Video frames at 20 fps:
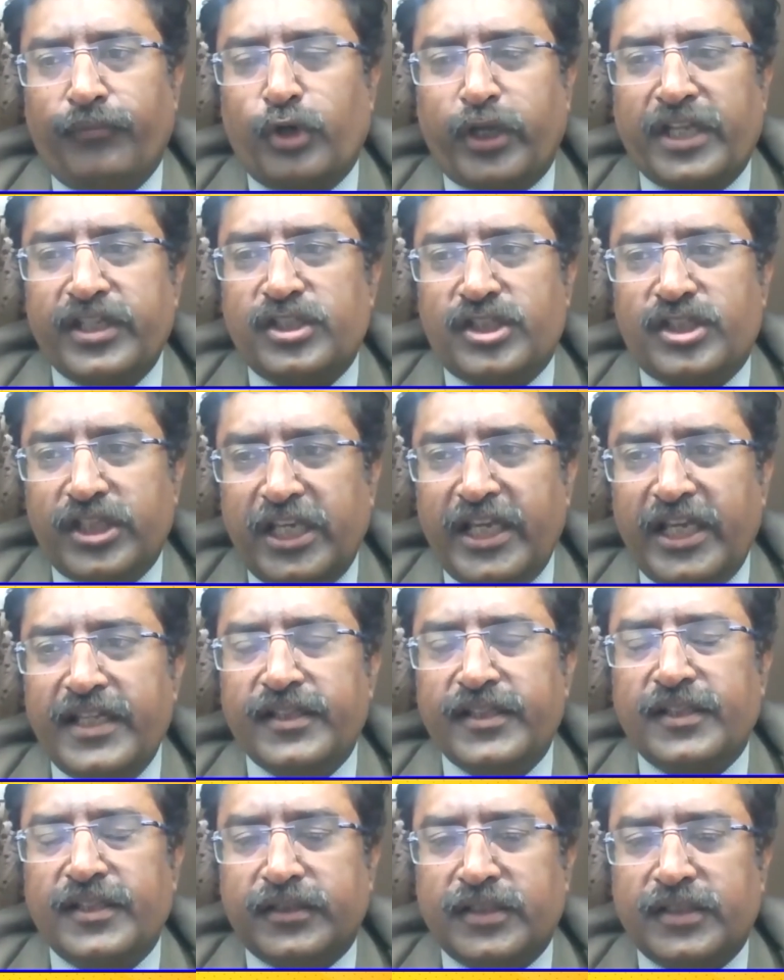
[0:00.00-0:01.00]
can
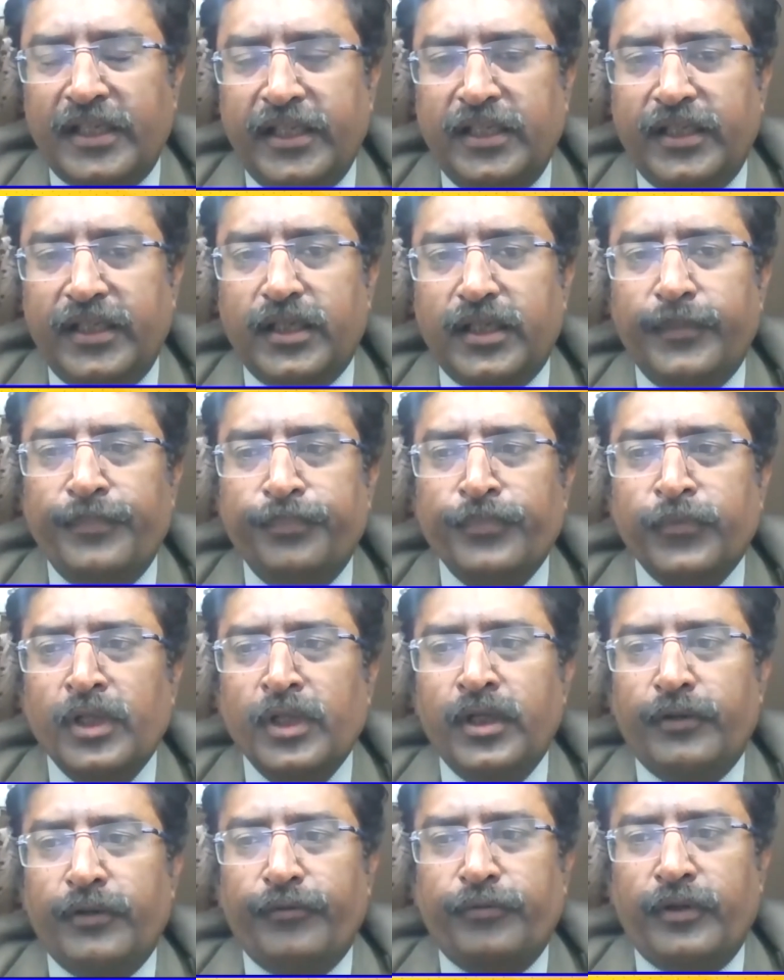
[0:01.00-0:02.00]
change the thing
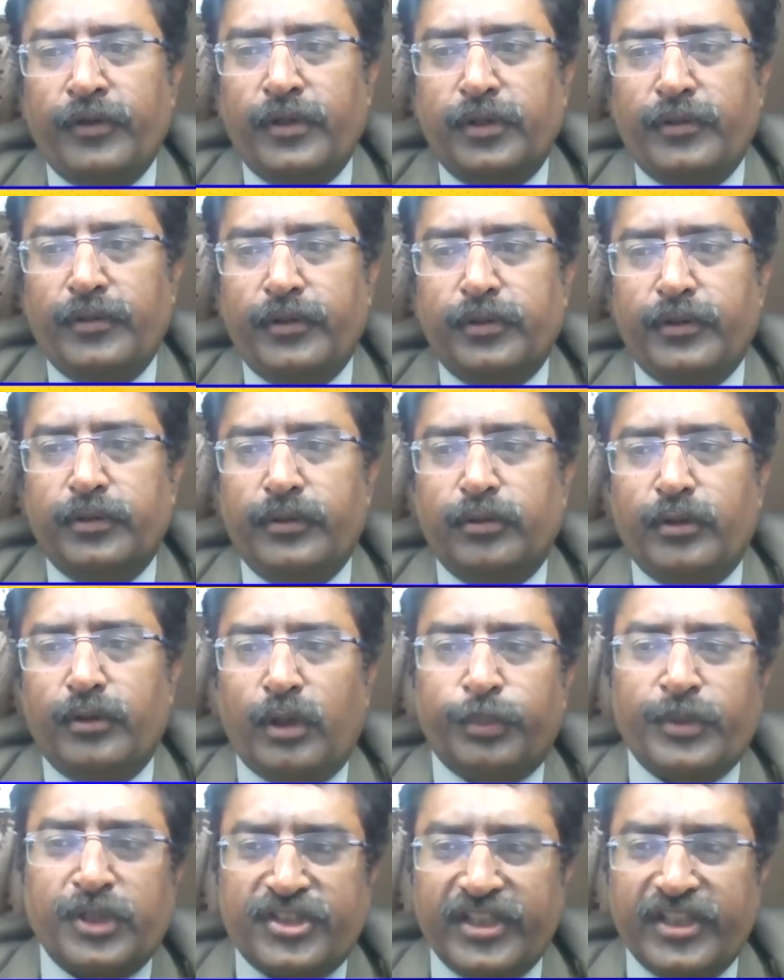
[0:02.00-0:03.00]

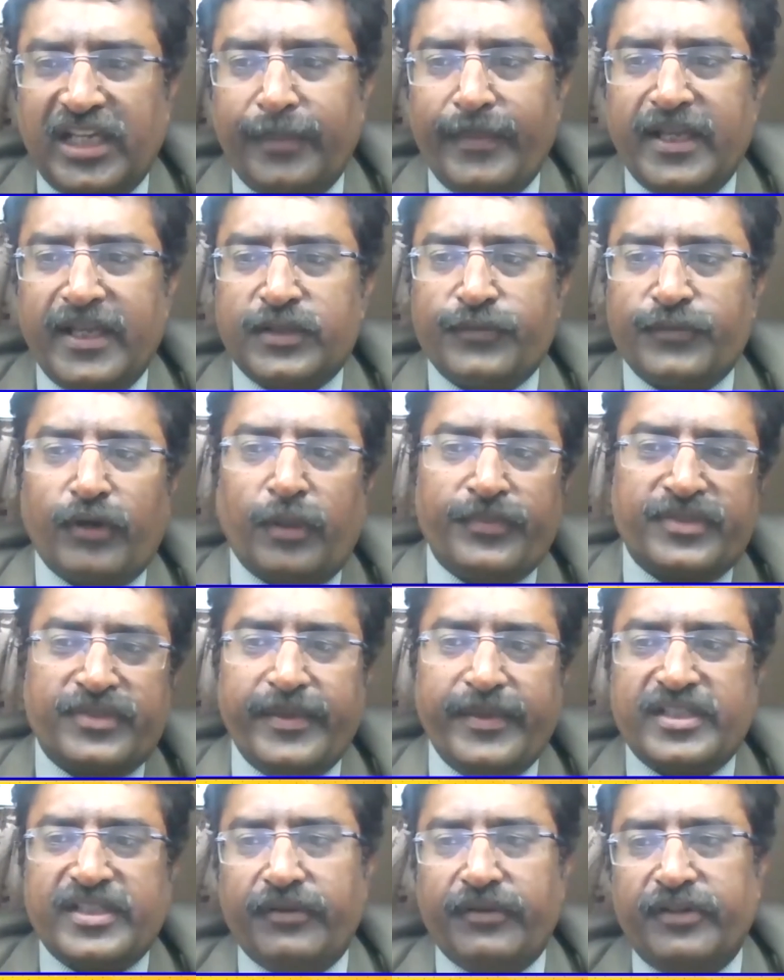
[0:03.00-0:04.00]
of the syllabus from
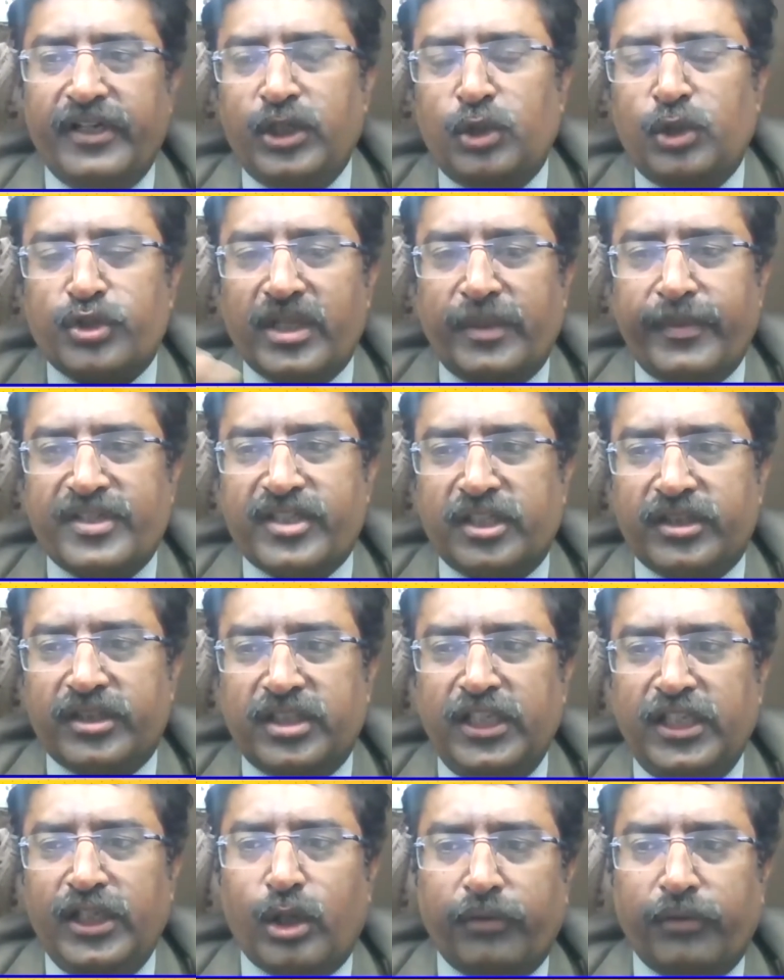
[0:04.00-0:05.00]
semester 1 to semester
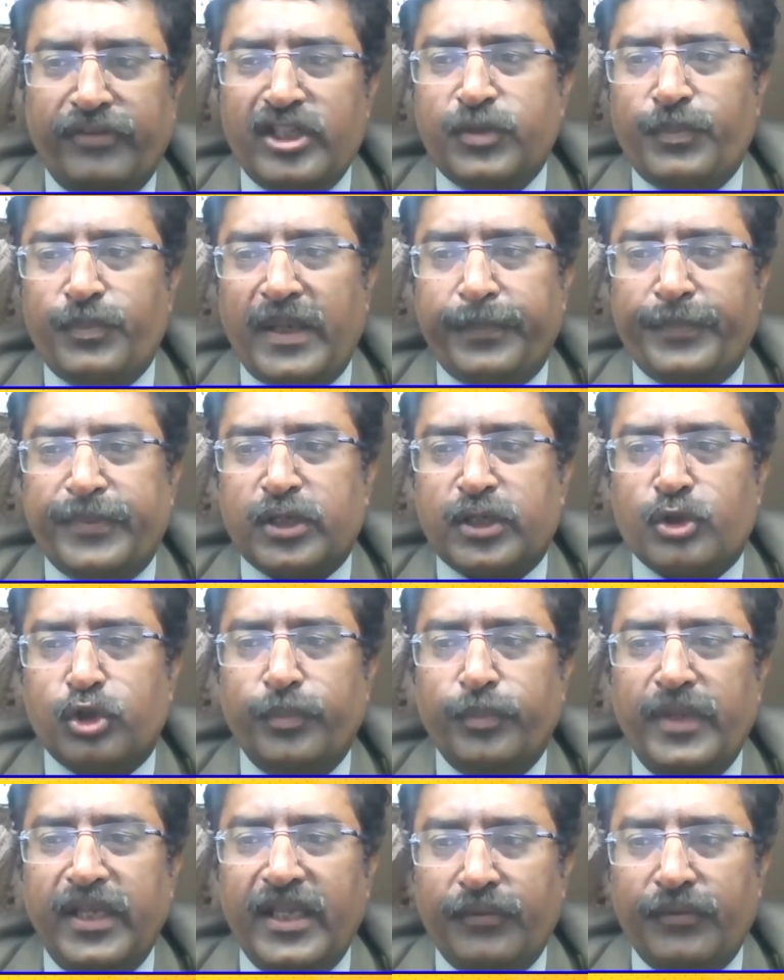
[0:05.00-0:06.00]
3 or which paper should
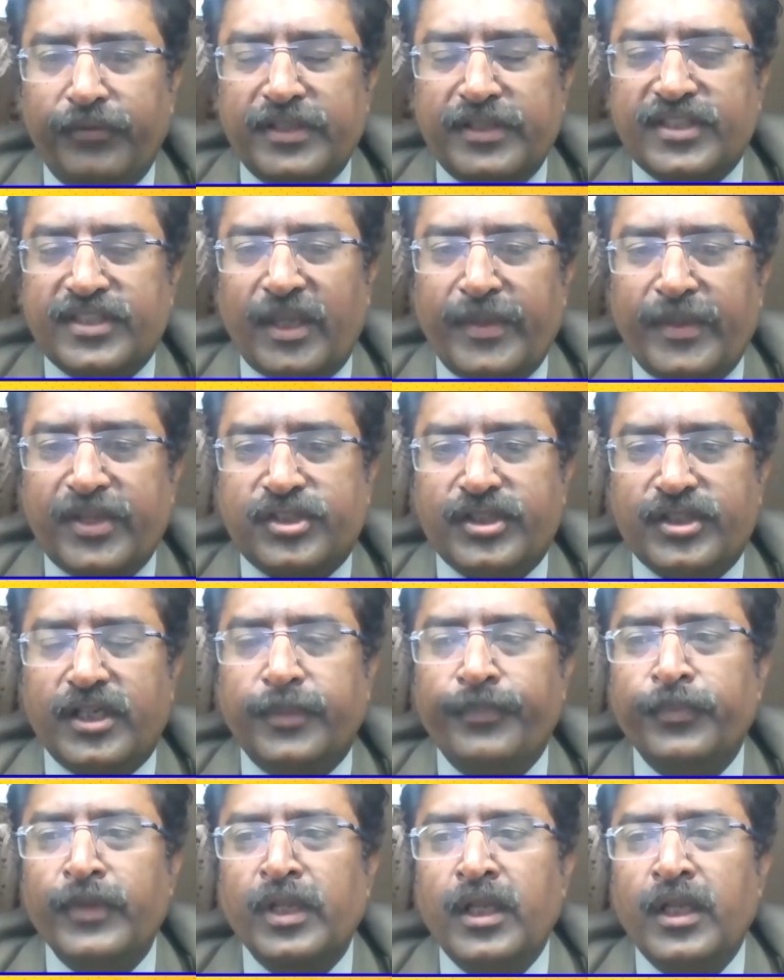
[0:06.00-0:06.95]
be in which semester.